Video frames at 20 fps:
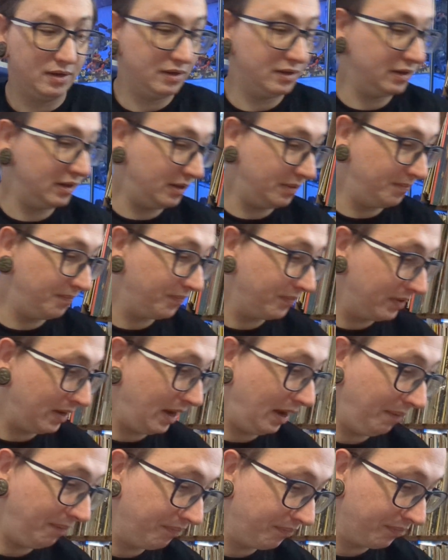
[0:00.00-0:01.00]
So
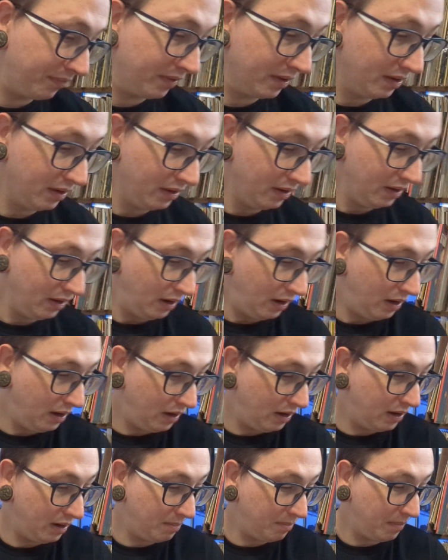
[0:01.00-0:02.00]
yeah.
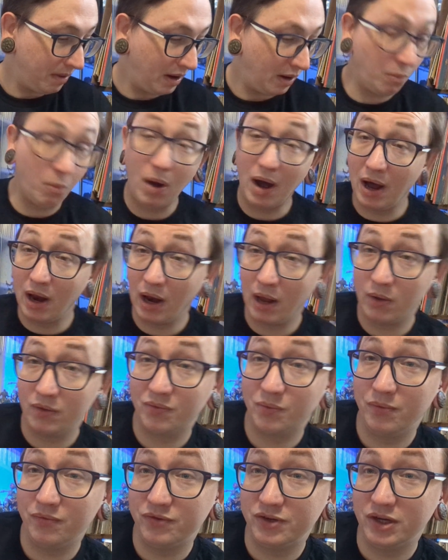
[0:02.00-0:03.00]
And while I was
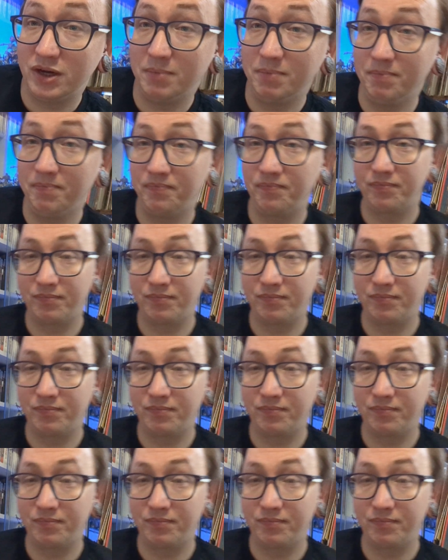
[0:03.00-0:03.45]
with Jim,